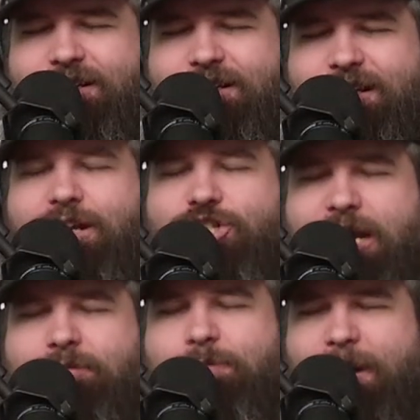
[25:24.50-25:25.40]
in
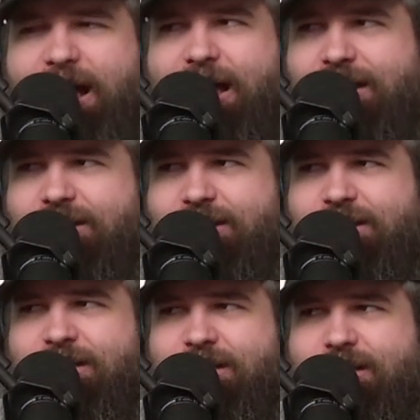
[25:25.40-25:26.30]
James Bond
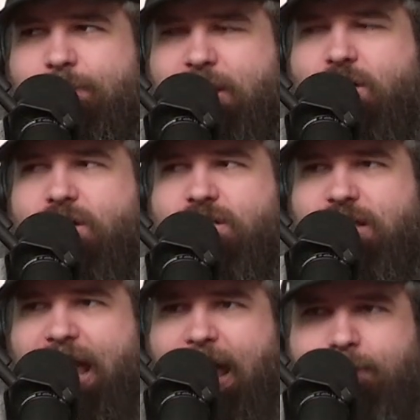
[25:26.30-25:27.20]
because
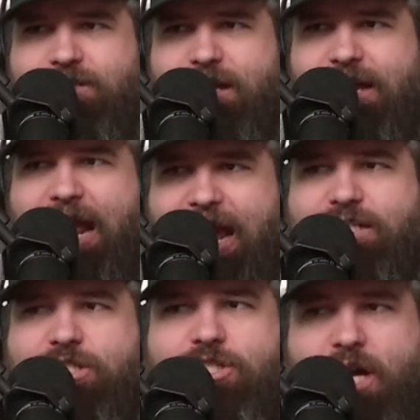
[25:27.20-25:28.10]
Amazon
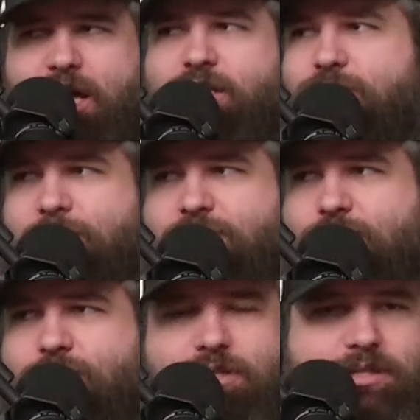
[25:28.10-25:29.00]
has tons of
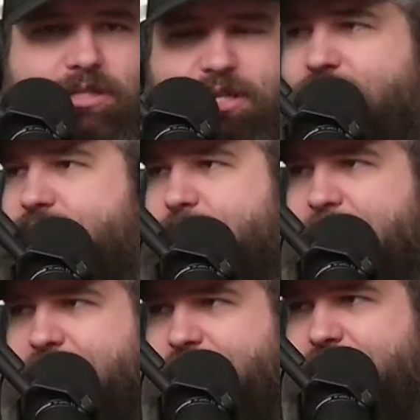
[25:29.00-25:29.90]
resources and tons of
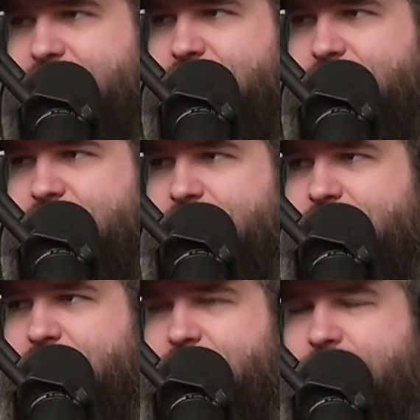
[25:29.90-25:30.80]
money.
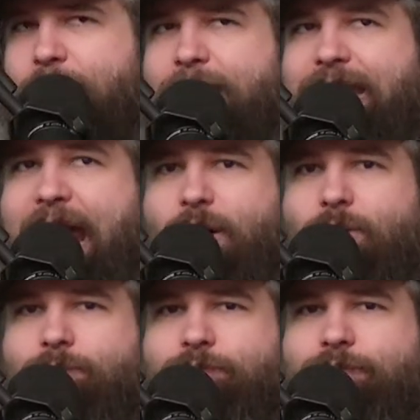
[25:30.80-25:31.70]
Now,
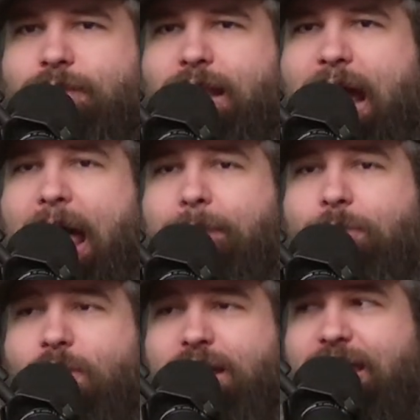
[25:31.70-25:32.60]
I'm
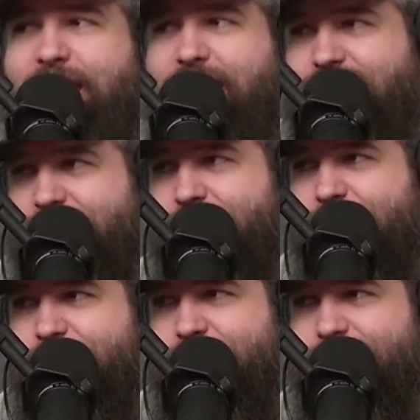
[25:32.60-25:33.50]
going to get
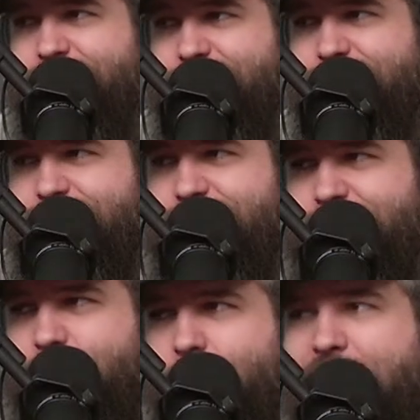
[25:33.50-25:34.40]
into
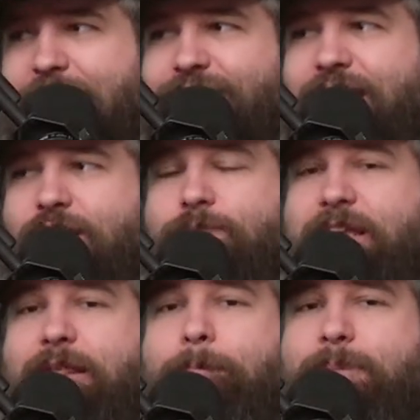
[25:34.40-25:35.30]
what I think could be
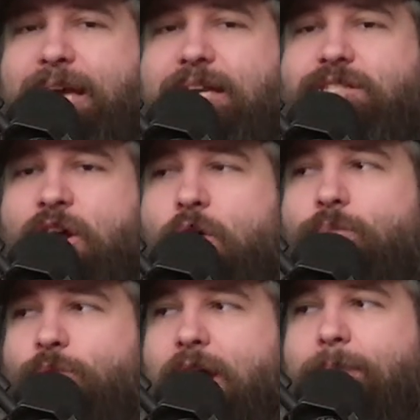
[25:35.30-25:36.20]
the biggest
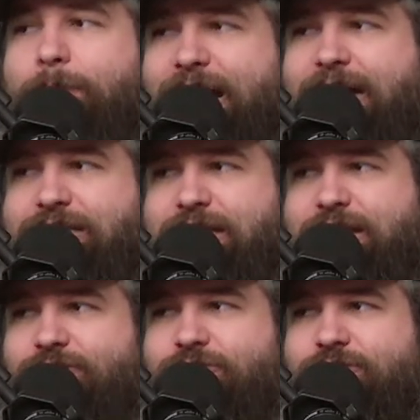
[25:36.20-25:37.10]
home run
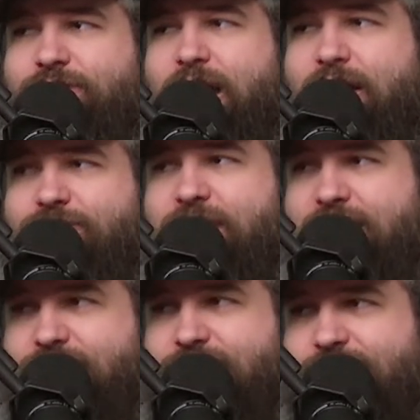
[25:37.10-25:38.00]
positive of
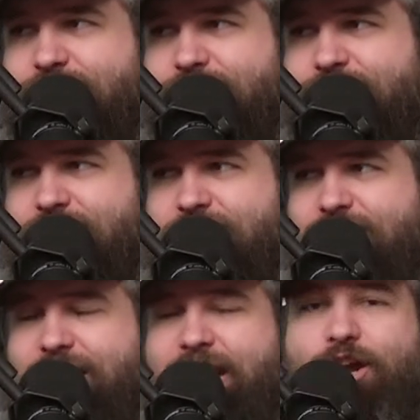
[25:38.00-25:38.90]
this.
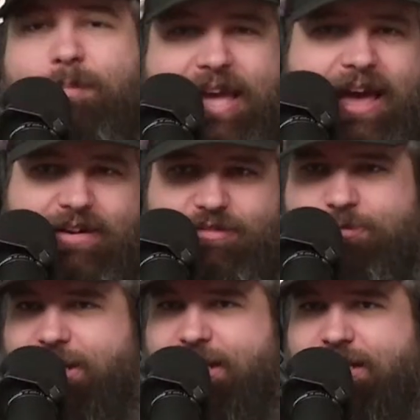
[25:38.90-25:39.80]
Hear me out, everybody.